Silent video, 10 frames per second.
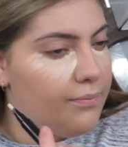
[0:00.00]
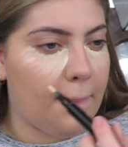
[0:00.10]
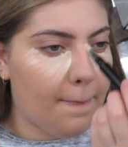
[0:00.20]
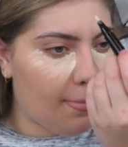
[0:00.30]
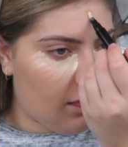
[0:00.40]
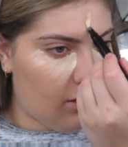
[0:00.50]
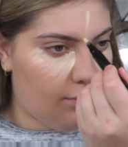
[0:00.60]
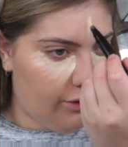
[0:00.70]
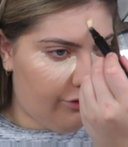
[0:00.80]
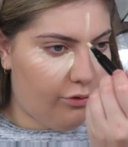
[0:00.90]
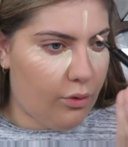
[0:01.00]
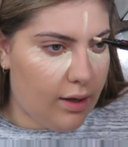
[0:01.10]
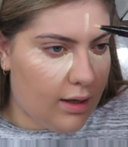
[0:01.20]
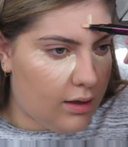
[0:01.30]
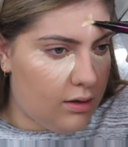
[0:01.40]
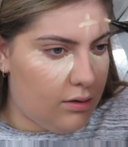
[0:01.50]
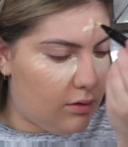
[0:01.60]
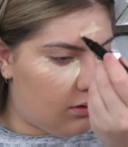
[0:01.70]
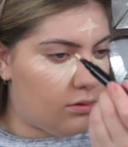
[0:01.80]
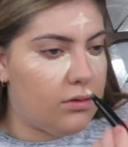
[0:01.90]
I've used this so many times on my
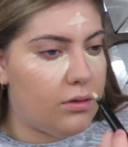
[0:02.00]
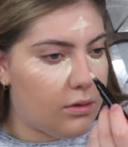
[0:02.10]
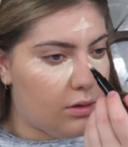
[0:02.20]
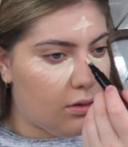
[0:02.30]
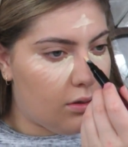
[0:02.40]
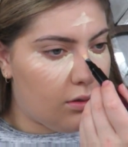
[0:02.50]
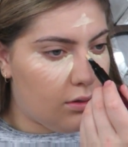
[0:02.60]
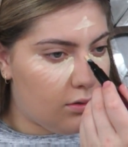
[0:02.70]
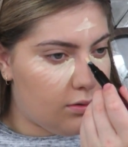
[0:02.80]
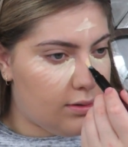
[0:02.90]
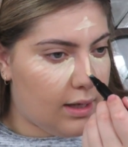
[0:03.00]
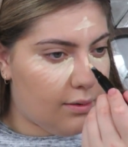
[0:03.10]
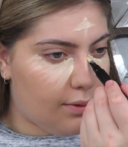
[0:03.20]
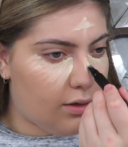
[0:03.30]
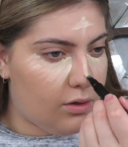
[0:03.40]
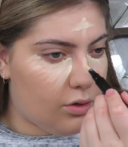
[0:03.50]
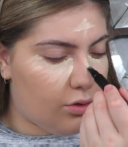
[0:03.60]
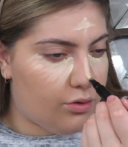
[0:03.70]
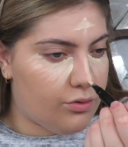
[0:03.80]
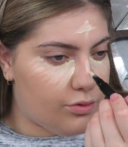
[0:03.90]
channel. It's the Australis Bright Eyes
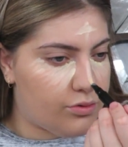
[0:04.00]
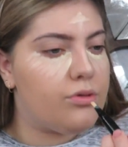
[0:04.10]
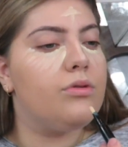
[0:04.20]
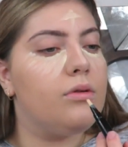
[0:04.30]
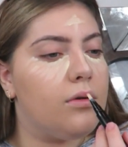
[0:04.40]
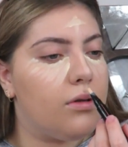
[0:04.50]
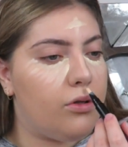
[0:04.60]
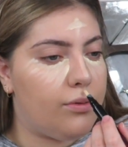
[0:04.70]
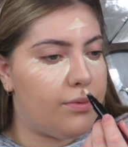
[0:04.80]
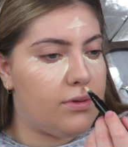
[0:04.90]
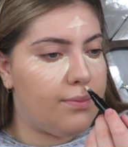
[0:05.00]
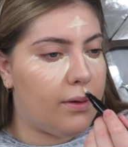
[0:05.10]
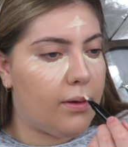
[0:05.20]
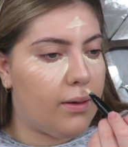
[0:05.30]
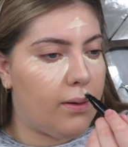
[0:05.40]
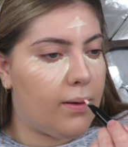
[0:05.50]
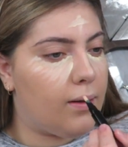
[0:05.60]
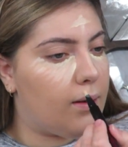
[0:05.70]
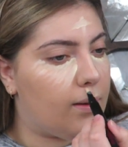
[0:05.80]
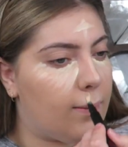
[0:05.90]
Illuminating Under Eye Concealer
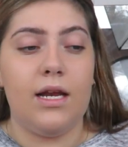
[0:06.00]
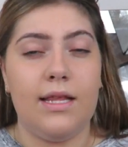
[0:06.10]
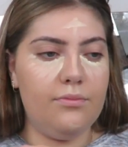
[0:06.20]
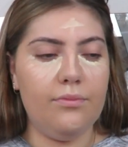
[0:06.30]
in Banana.